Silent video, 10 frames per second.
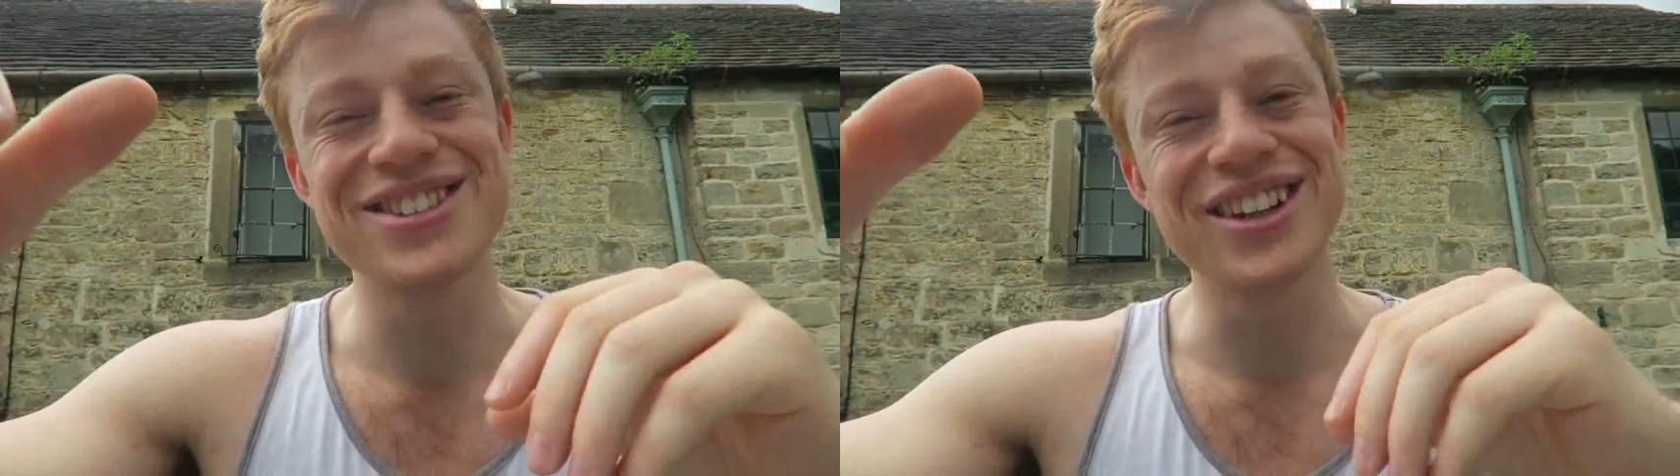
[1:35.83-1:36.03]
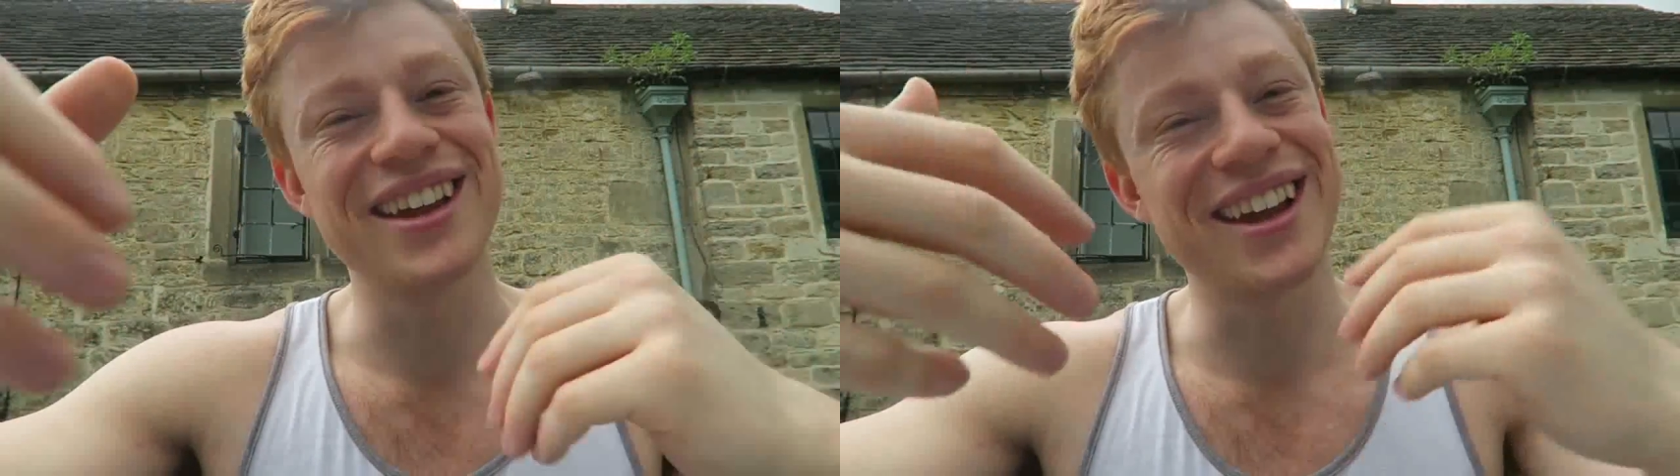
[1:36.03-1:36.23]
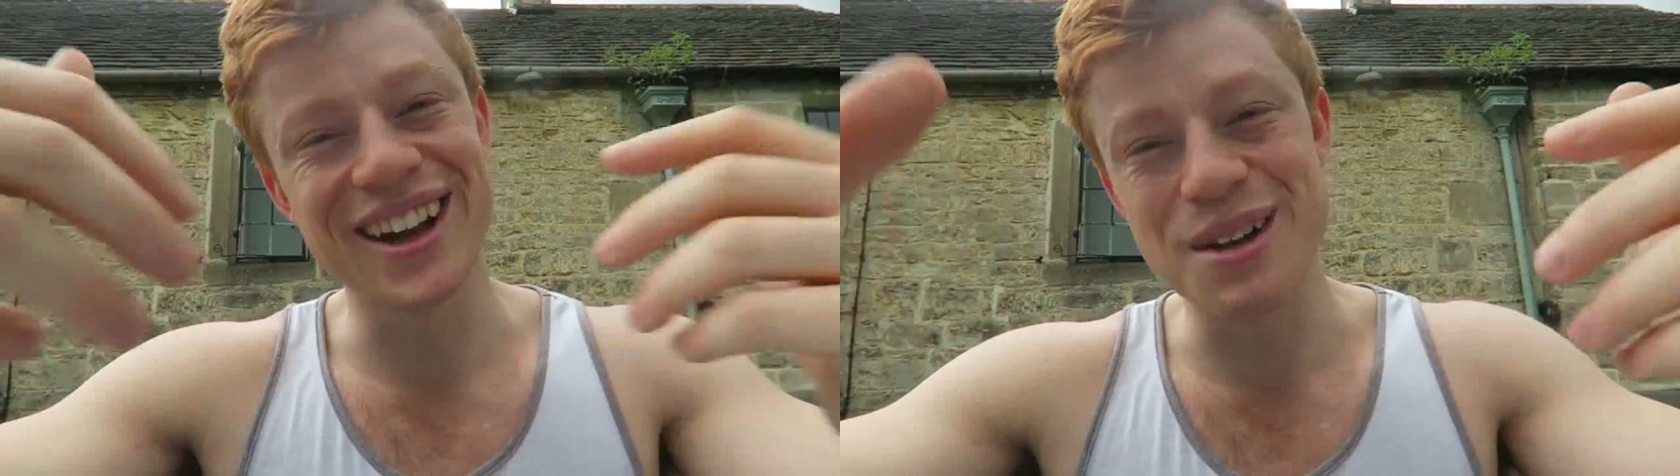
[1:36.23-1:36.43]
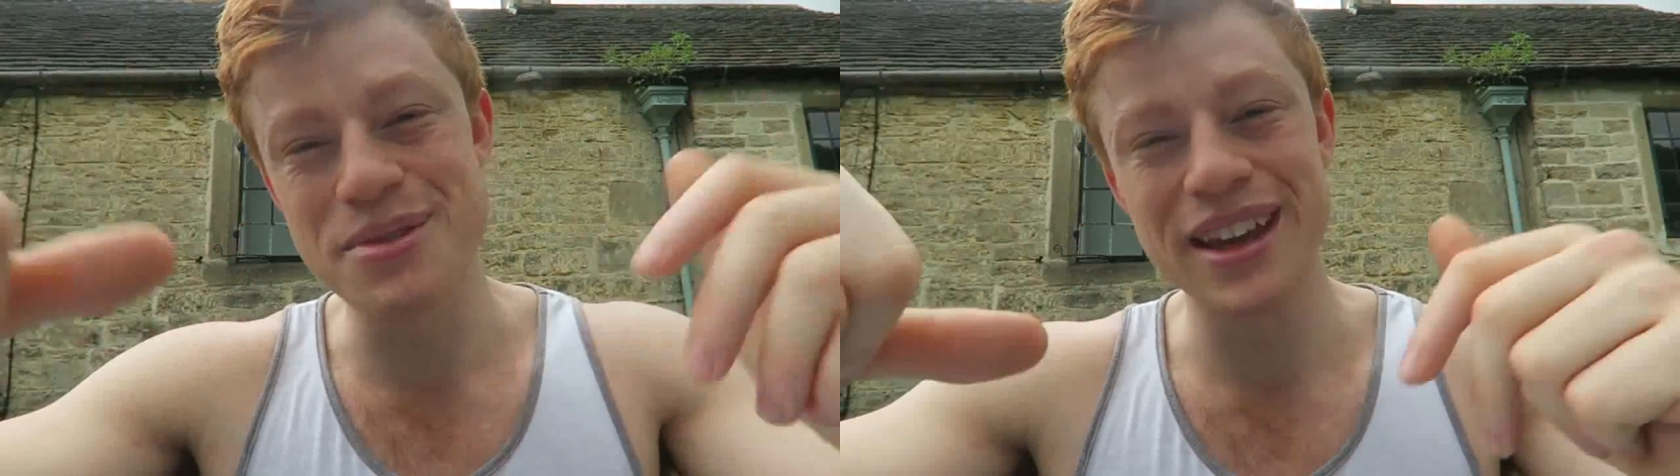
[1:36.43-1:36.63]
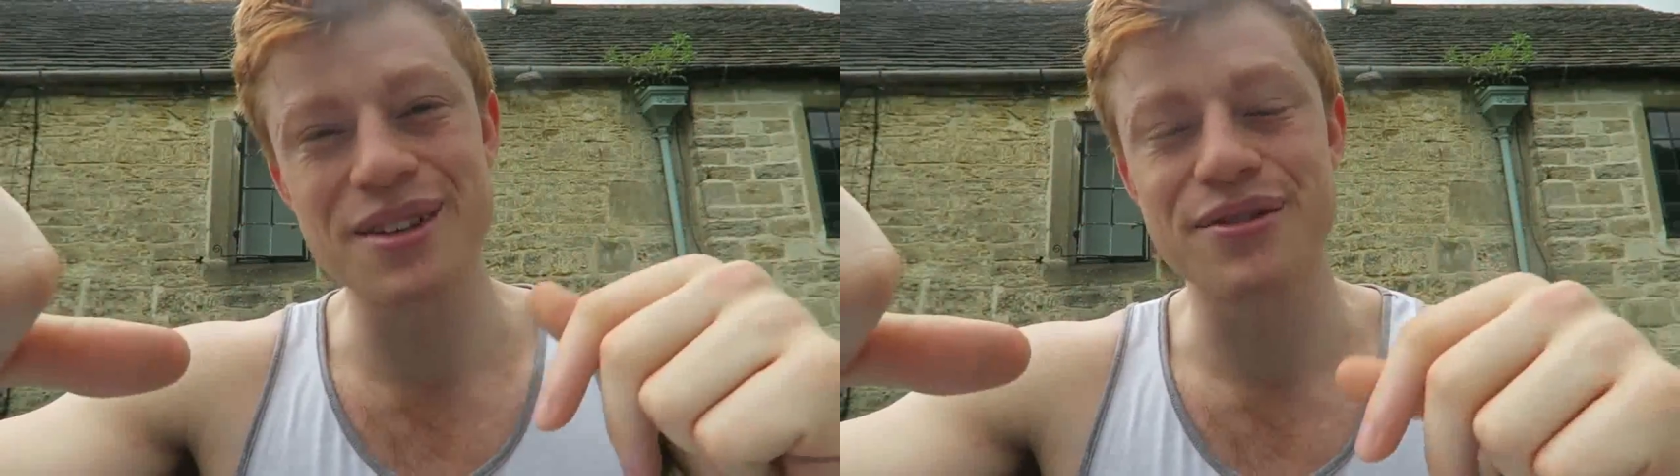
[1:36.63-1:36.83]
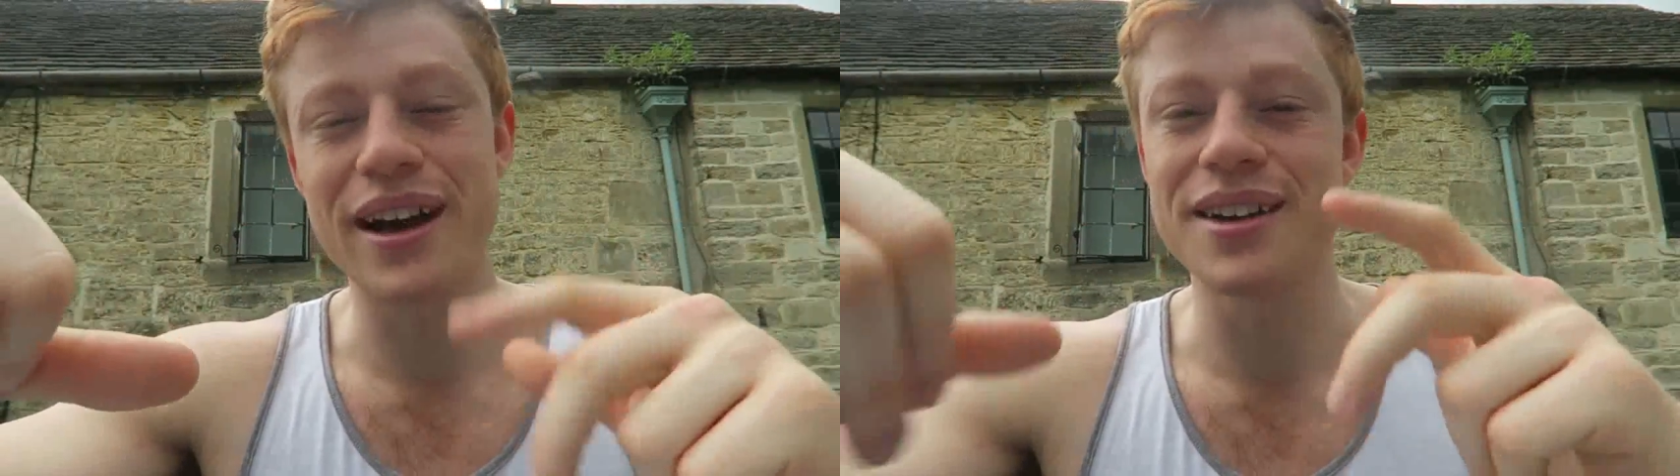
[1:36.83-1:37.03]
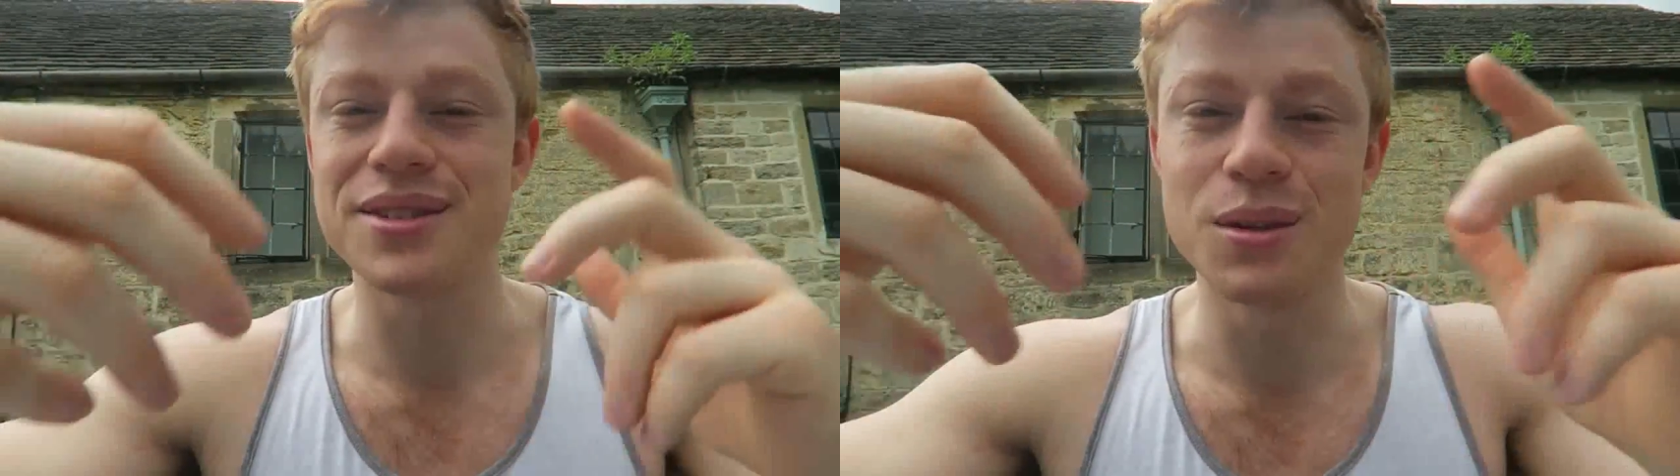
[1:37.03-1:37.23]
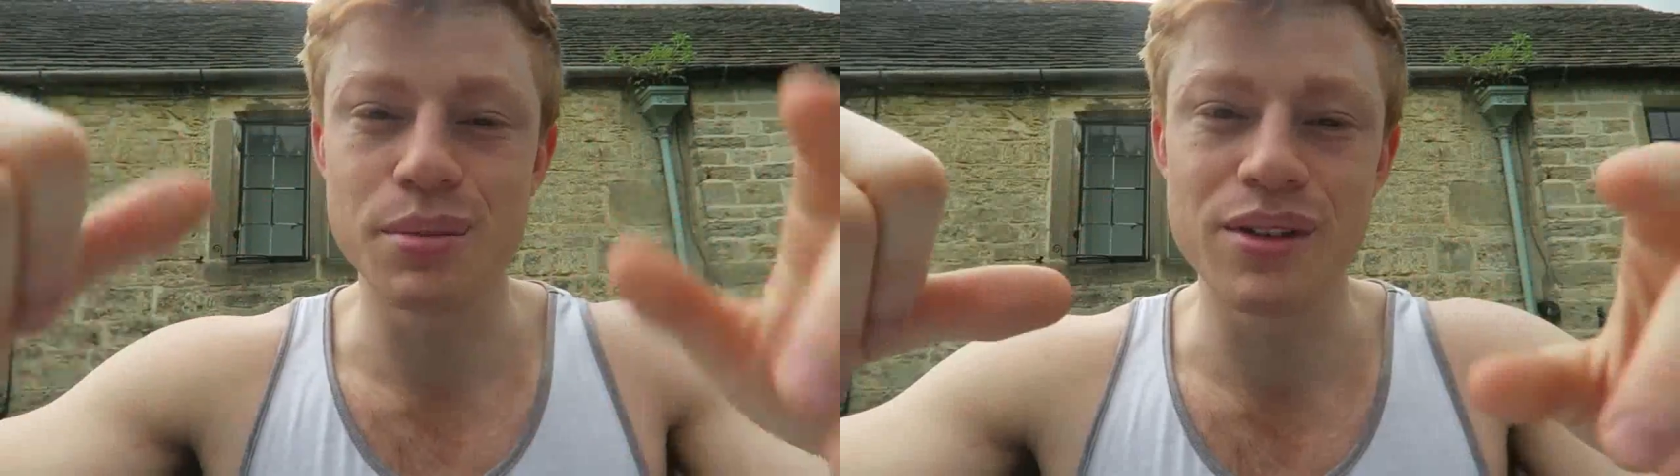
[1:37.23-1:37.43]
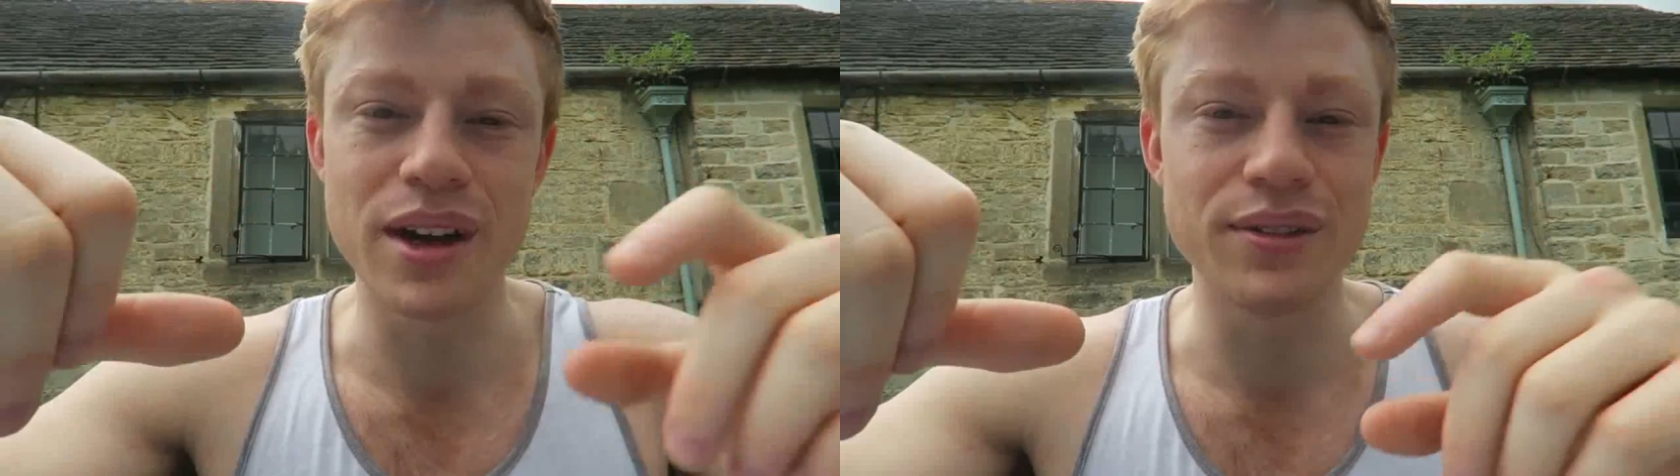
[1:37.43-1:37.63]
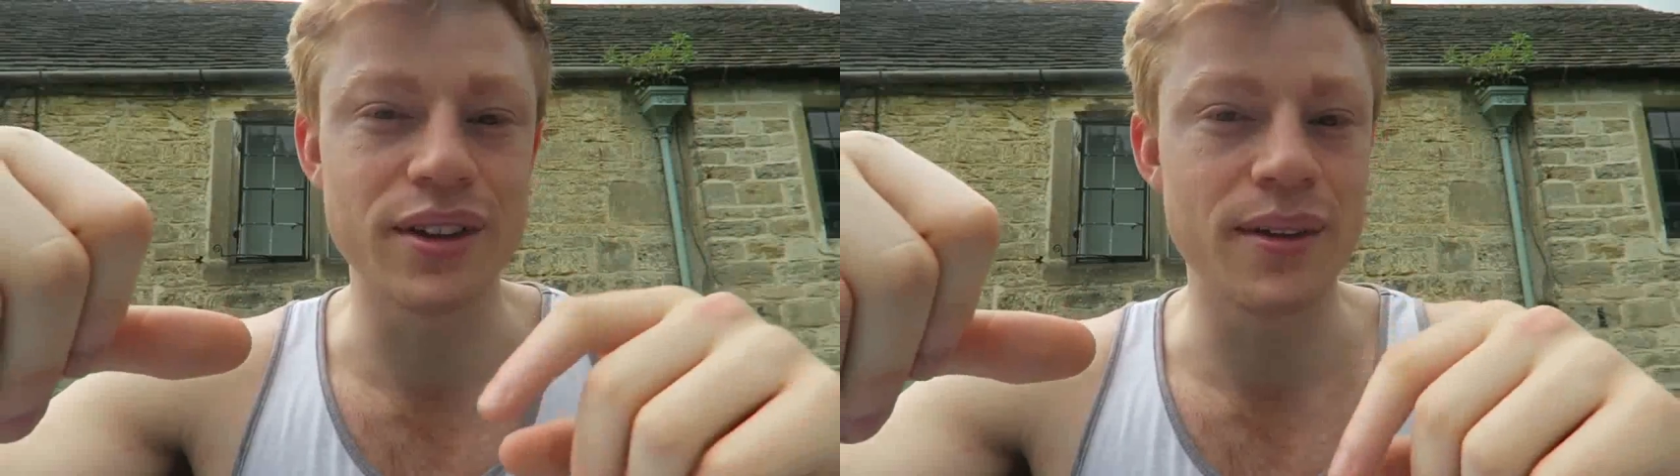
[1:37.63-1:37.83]
so they're going to come thick and fast, so be
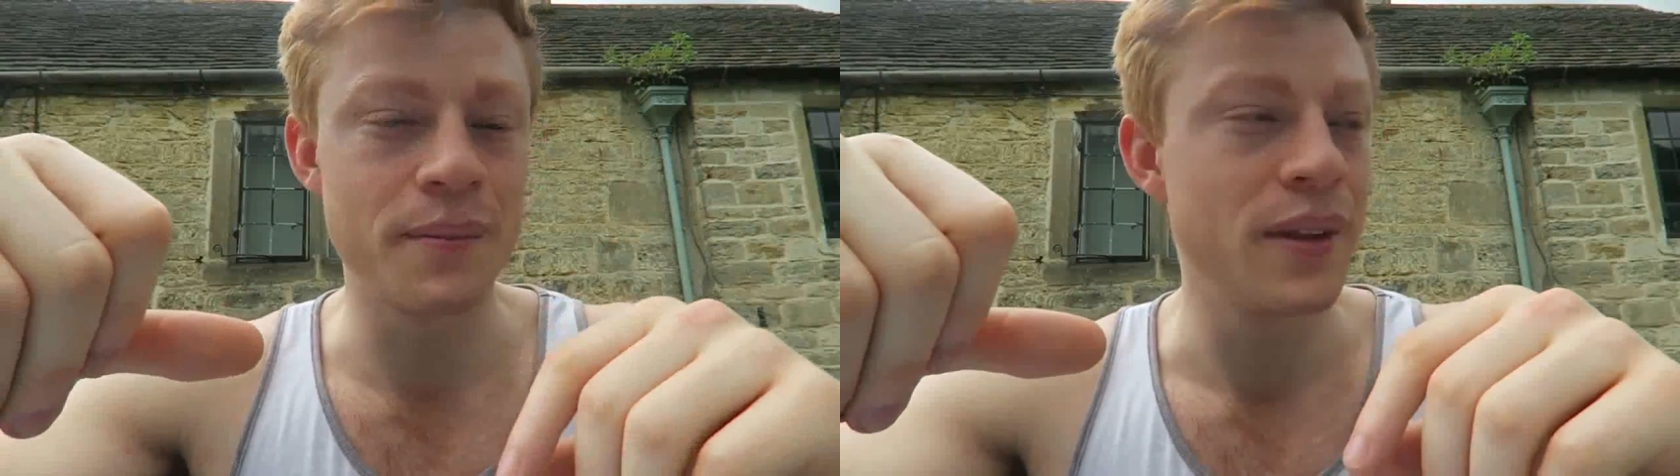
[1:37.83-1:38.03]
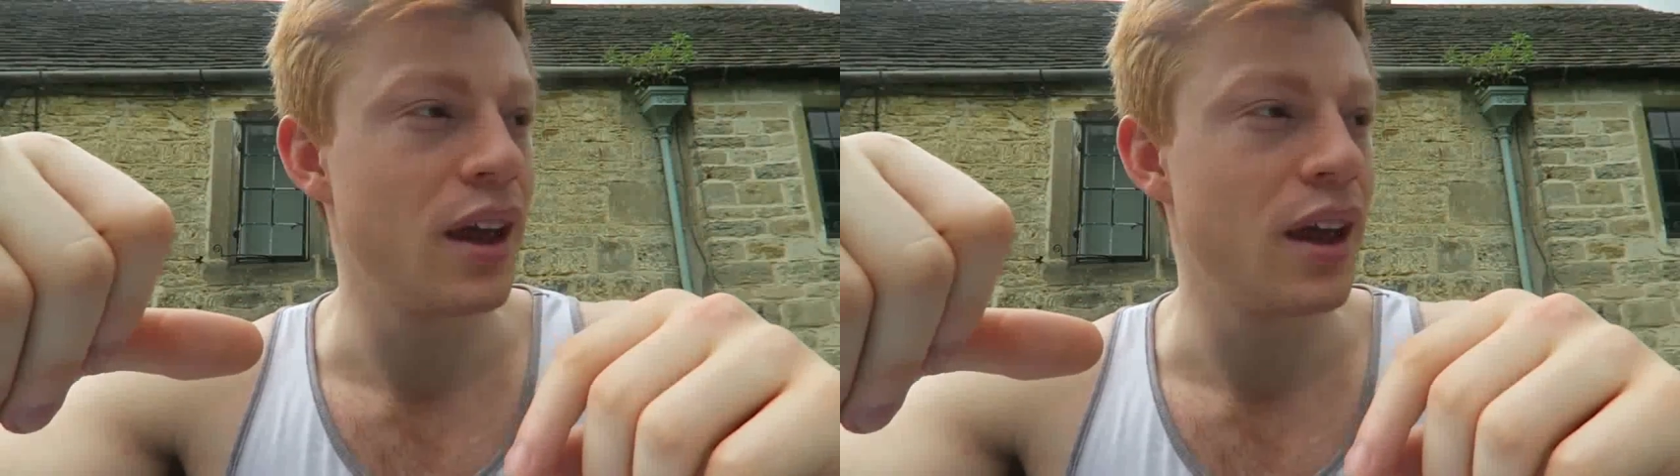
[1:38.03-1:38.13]
ready for them.